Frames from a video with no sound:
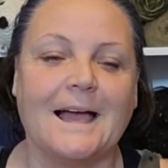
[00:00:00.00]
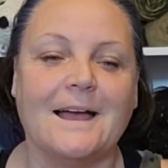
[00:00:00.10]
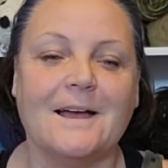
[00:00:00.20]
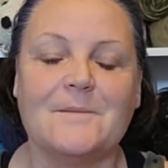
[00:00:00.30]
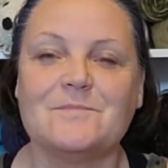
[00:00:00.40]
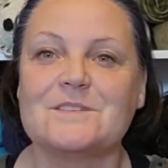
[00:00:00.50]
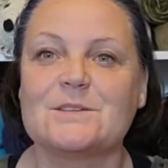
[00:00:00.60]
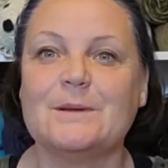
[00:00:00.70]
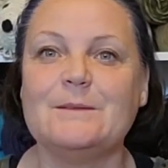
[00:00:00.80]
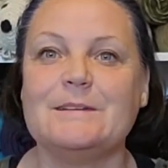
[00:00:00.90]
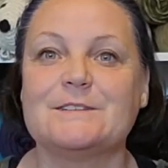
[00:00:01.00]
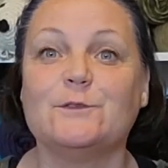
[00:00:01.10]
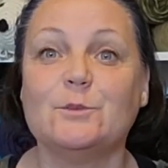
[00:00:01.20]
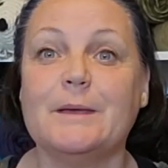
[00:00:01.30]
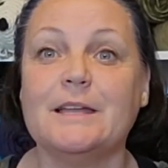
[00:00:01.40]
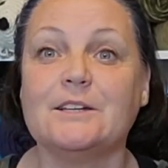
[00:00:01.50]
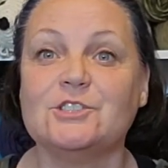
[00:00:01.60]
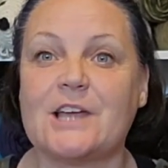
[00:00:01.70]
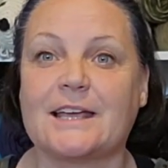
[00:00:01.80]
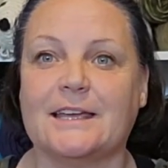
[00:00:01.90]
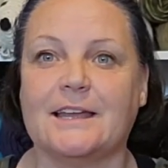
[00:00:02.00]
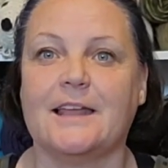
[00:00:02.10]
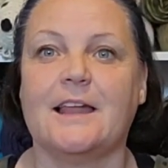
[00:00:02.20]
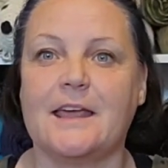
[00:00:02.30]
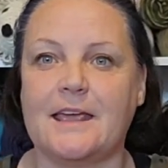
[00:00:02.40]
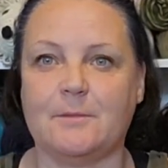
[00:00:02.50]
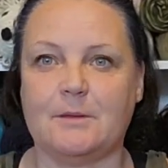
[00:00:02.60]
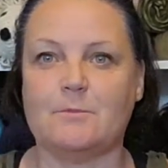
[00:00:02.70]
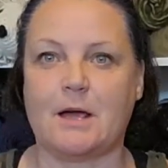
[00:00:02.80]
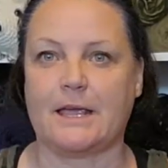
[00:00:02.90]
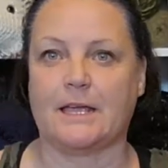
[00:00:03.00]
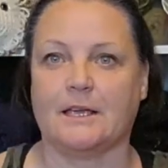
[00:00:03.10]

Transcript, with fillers: um, so anyways, Full Metal Jacket, and I am in my